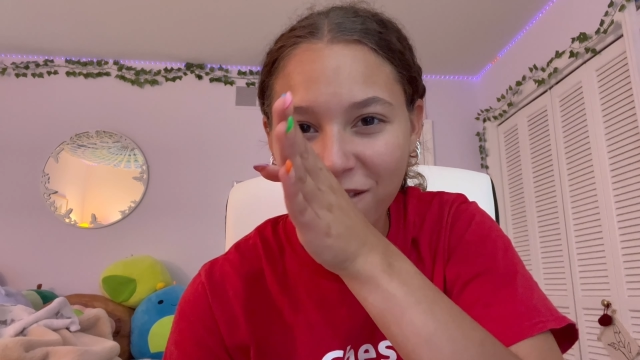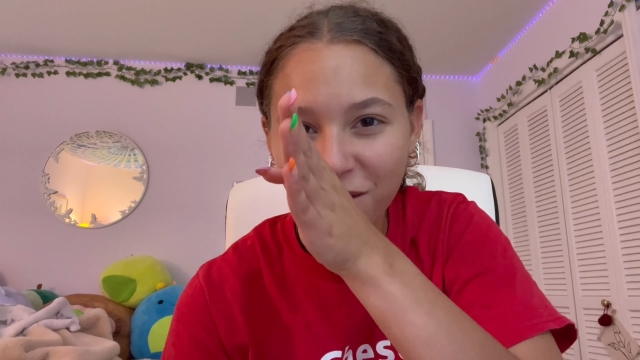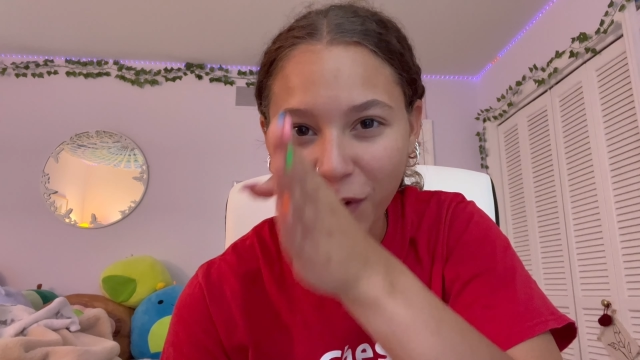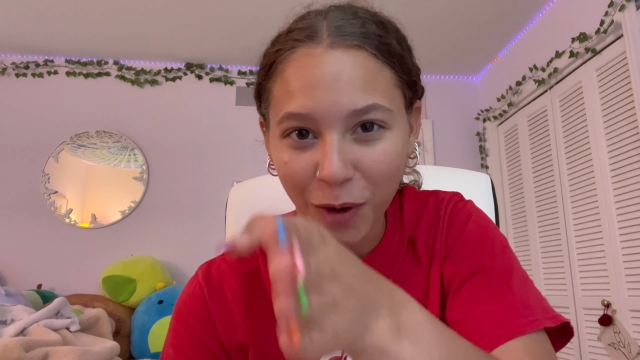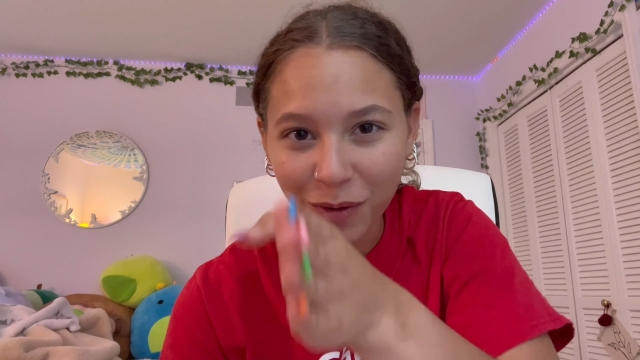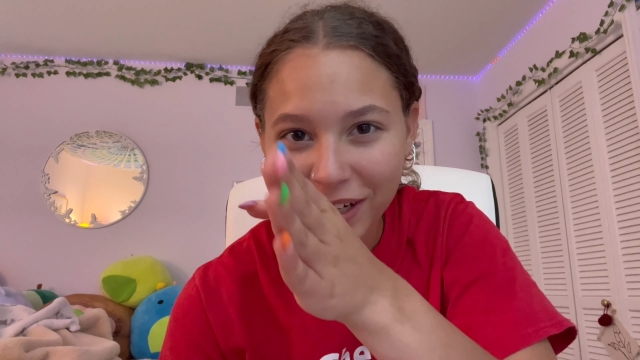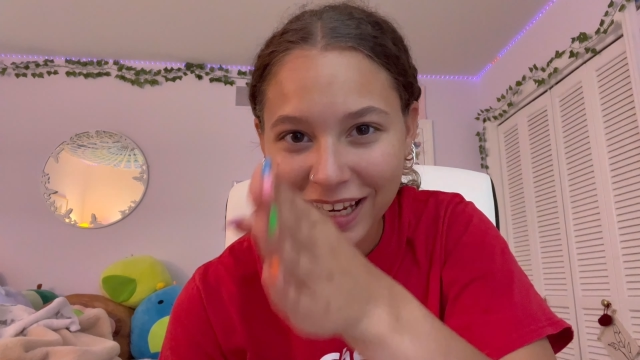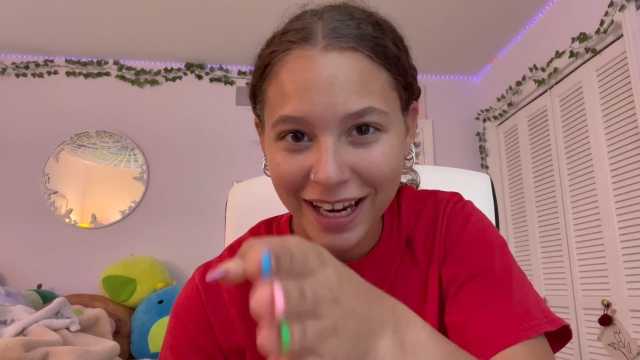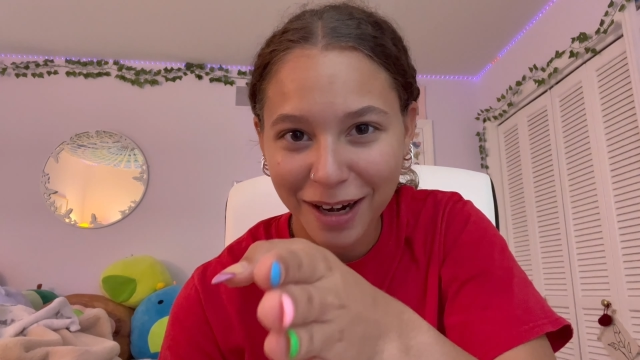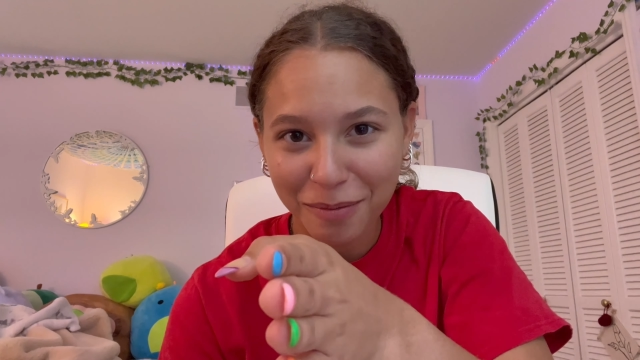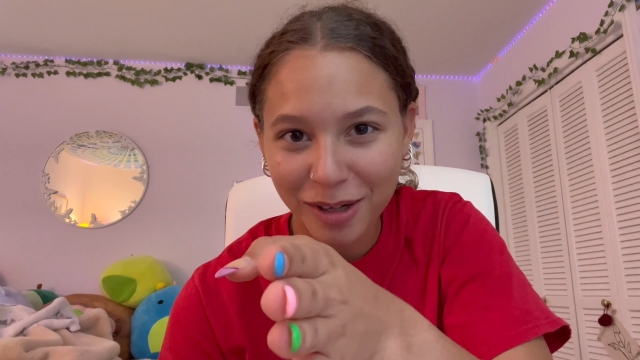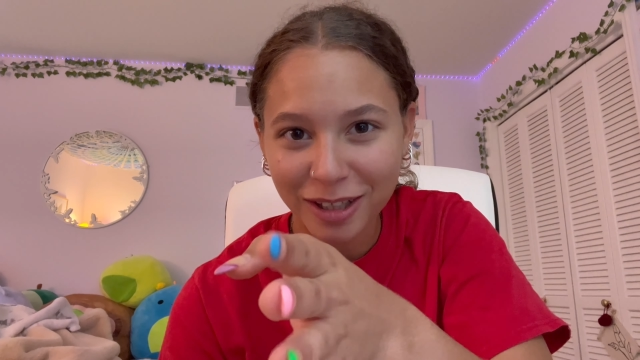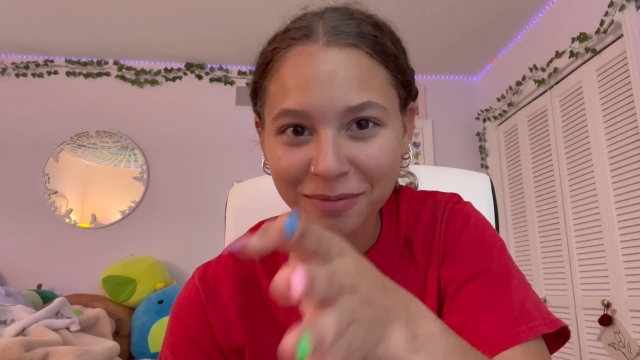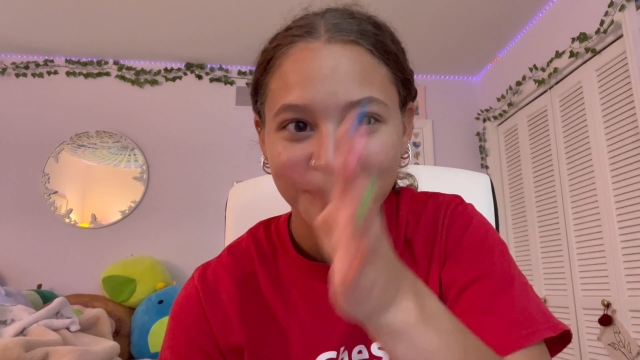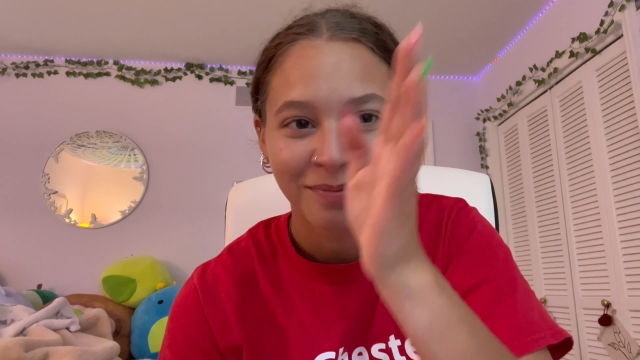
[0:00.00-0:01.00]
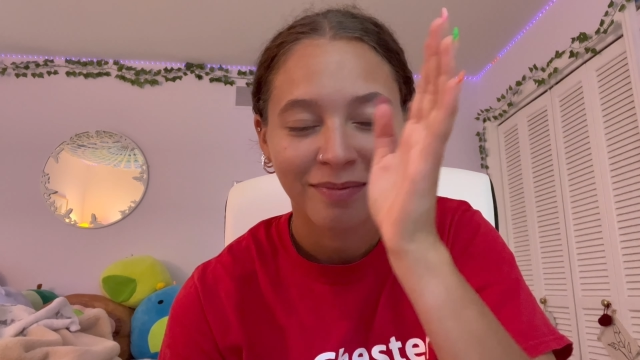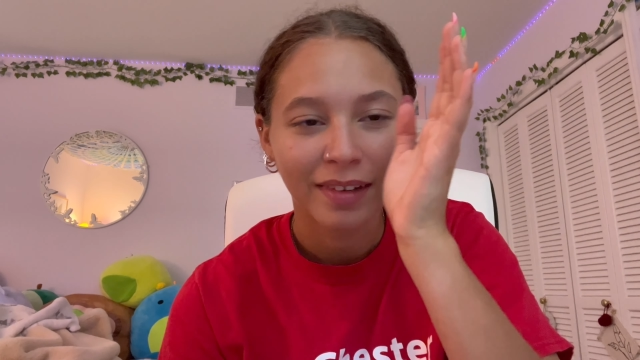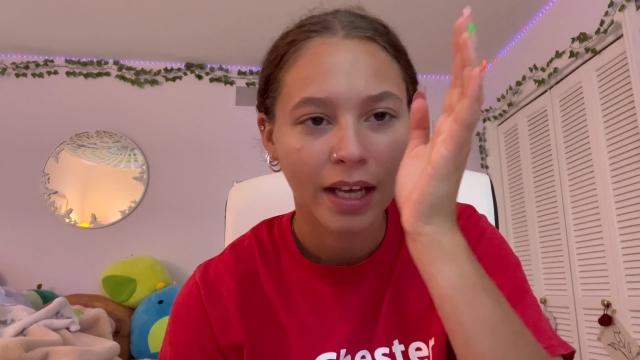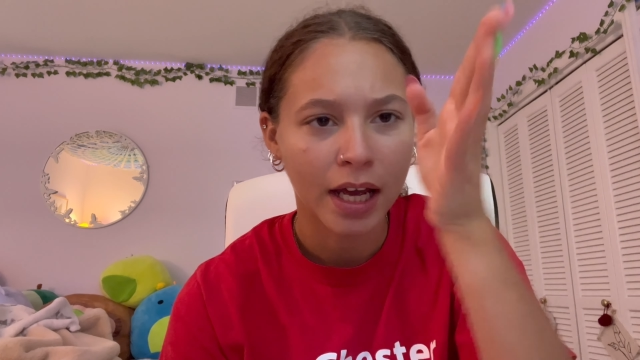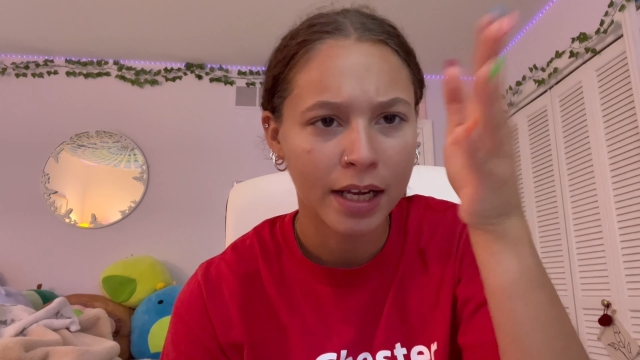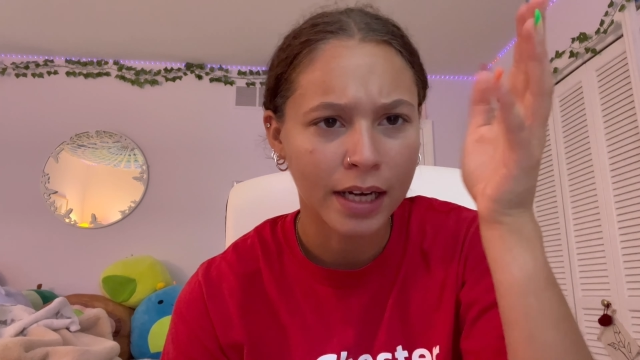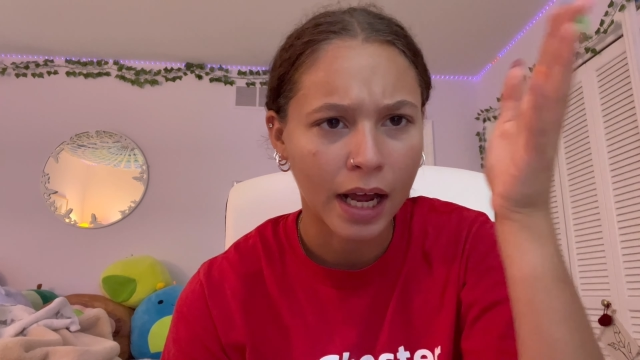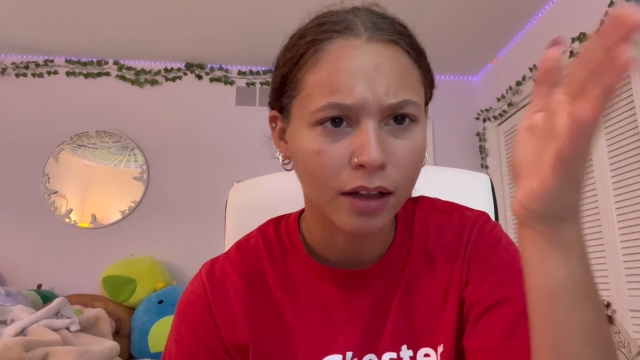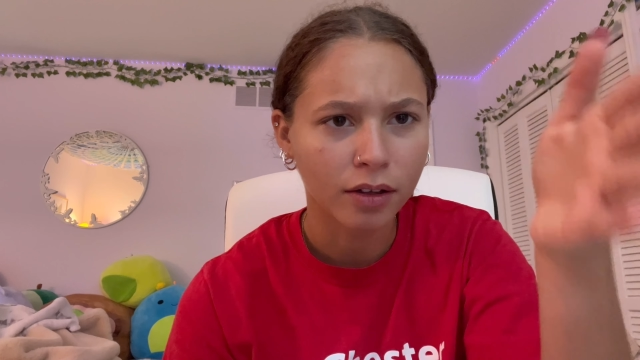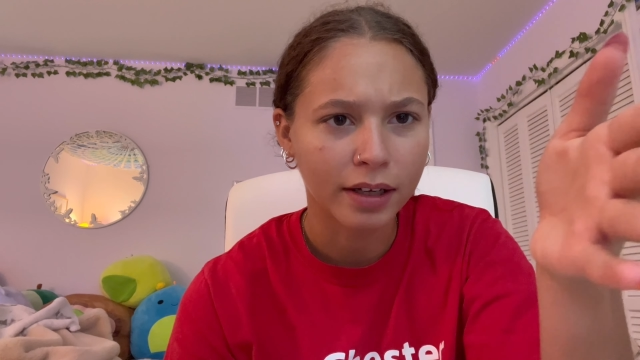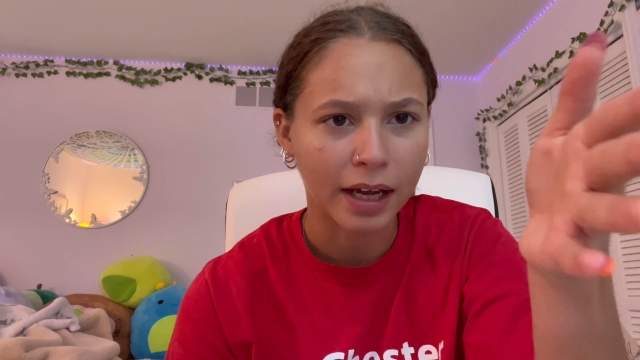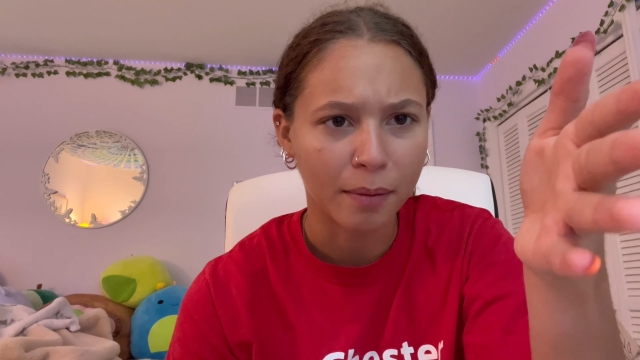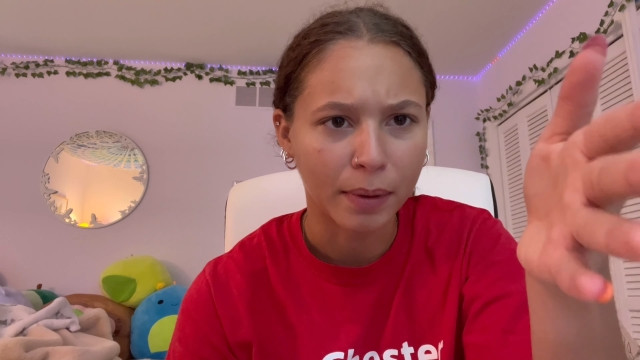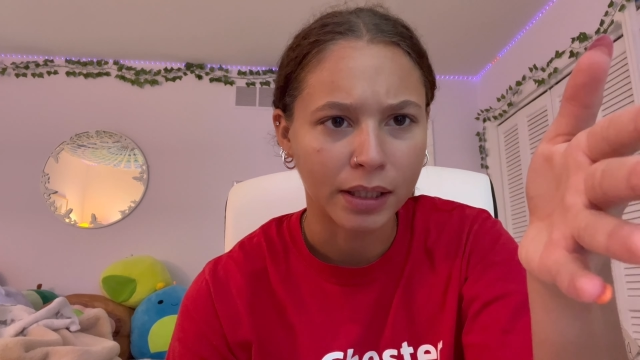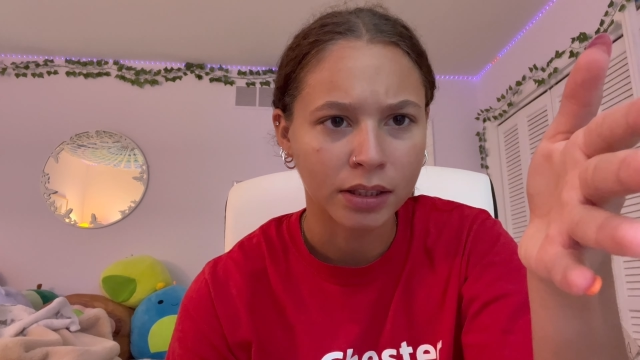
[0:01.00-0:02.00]
phone camera and not look
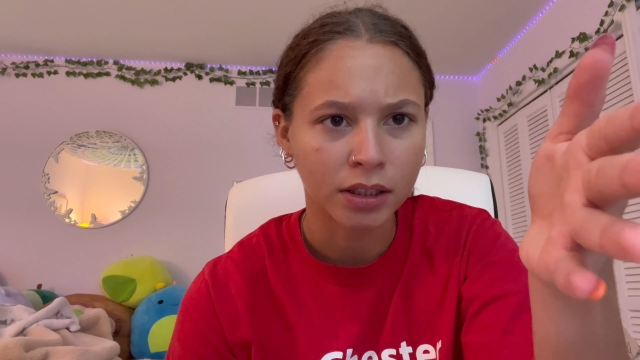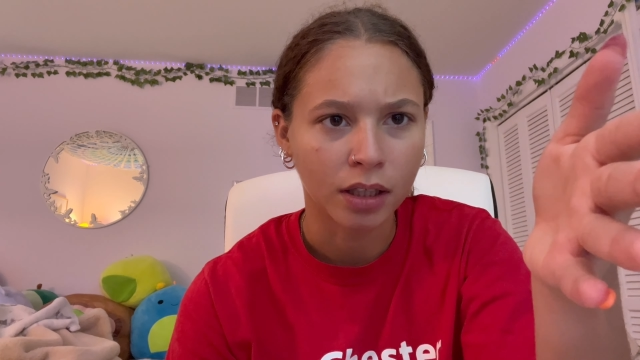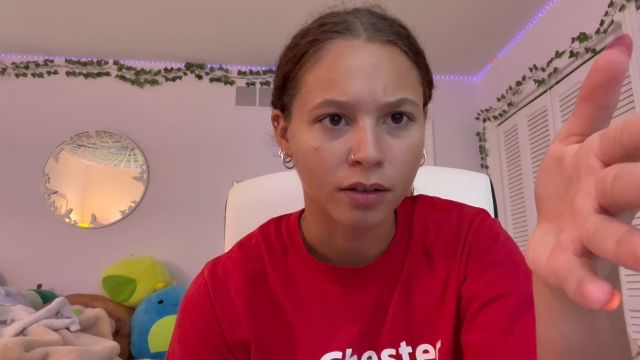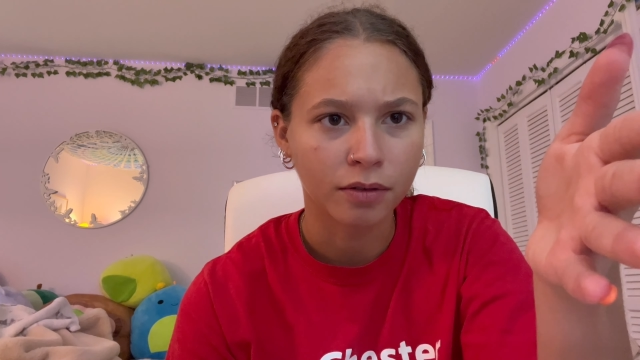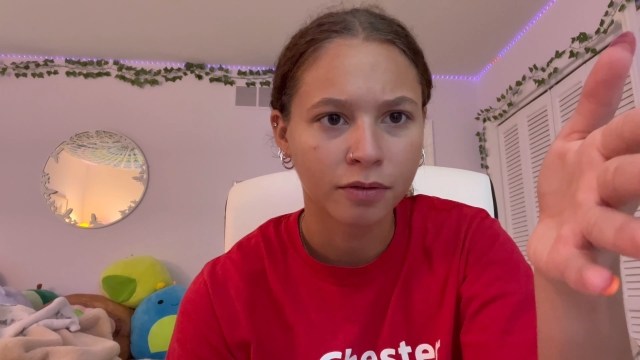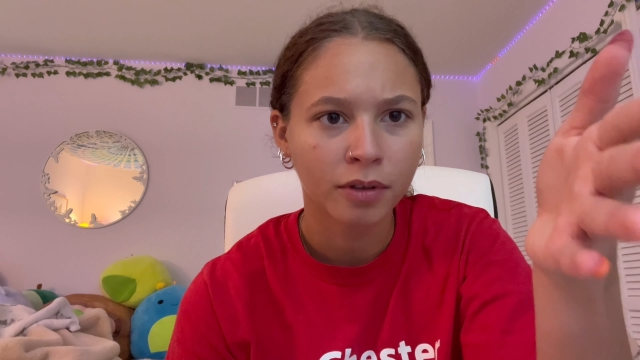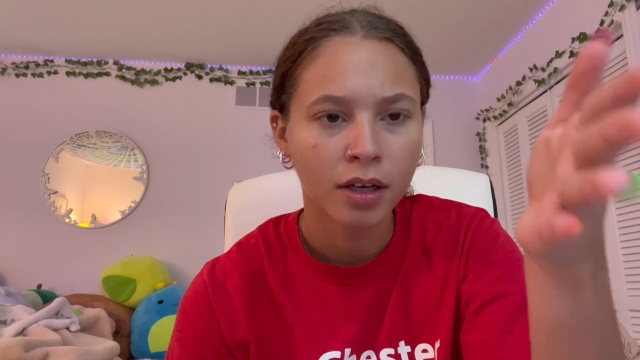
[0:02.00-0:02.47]
at myself